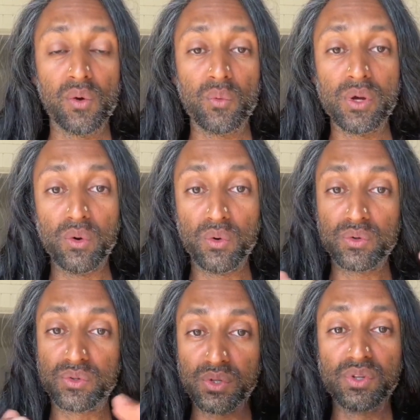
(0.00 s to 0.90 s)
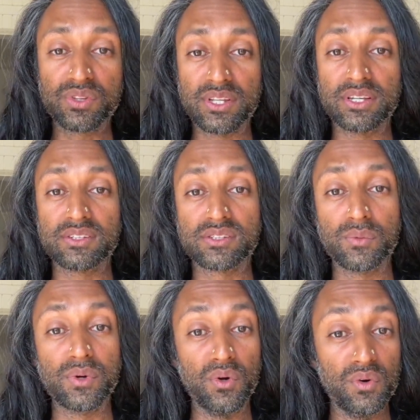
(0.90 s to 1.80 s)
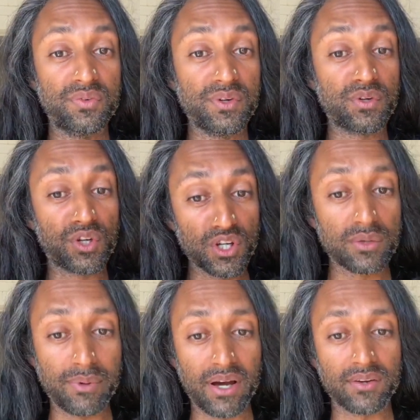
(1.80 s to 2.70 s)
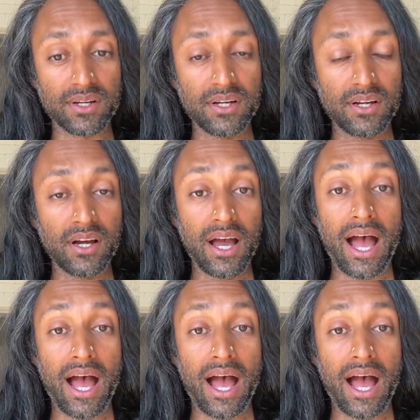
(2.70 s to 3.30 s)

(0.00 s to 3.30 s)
We all do things so we all feel good about it.